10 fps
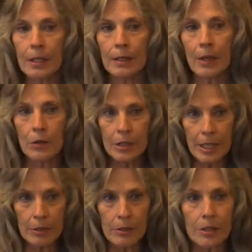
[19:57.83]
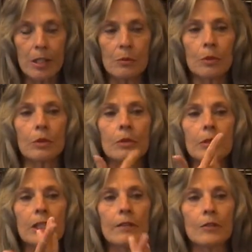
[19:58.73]
those energies will
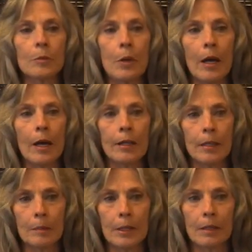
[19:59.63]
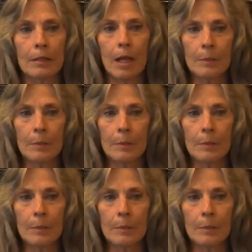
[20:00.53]
leave your body, be, not